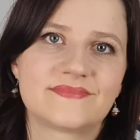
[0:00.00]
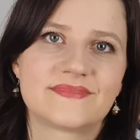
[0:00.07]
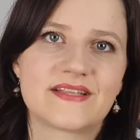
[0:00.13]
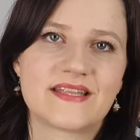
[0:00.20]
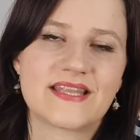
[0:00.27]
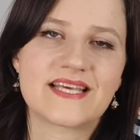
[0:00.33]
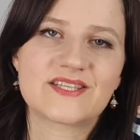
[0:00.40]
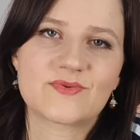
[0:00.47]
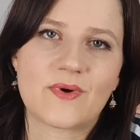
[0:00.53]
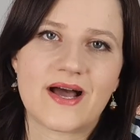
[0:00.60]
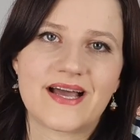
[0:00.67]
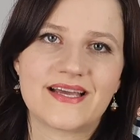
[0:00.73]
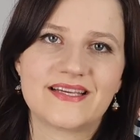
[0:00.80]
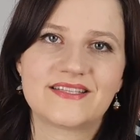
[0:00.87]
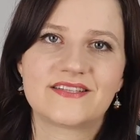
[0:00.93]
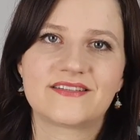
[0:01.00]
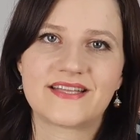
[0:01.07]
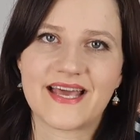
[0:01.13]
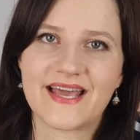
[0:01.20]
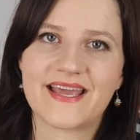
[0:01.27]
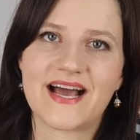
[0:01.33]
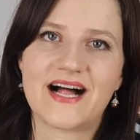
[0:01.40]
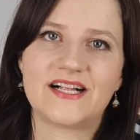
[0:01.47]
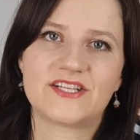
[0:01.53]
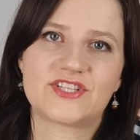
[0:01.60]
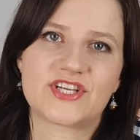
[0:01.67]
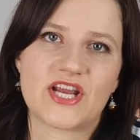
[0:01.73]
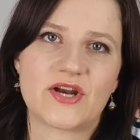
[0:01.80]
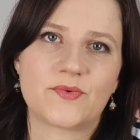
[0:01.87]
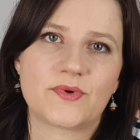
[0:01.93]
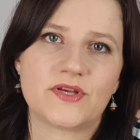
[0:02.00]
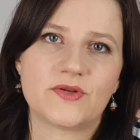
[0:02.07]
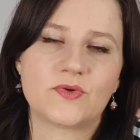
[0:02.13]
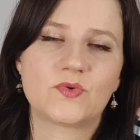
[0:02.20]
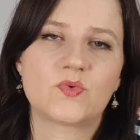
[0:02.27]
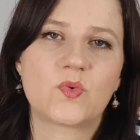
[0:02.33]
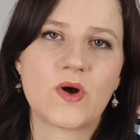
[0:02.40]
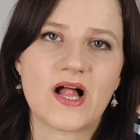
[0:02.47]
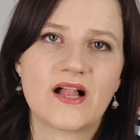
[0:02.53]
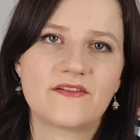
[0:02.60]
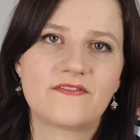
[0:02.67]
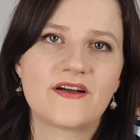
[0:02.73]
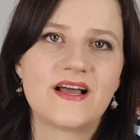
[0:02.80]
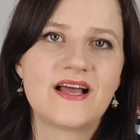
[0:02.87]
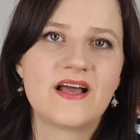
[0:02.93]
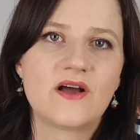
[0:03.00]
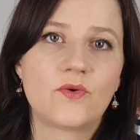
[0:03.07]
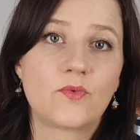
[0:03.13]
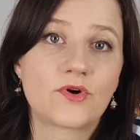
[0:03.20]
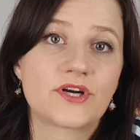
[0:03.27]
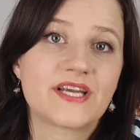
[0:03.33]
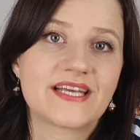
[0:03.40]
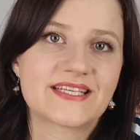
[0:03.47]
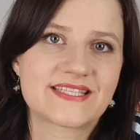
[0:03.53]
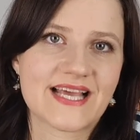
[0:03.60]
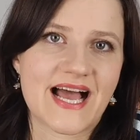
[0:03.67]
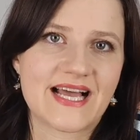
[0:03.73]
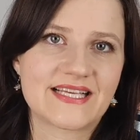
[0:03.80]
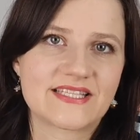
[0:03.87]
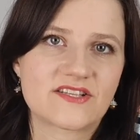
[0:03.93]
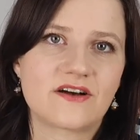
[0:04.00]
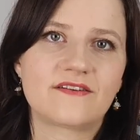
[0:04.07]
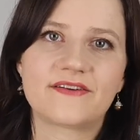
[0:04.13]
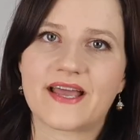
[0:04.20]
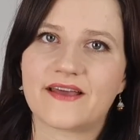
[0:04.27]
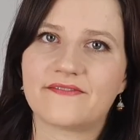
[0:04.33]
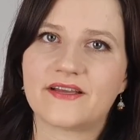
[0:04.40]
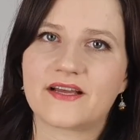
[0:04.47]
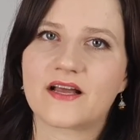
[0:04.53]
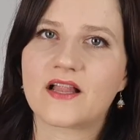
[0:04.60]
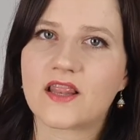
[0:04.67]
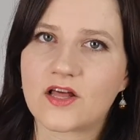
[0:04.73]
That's why today I'll share with you 12 warning signs of having low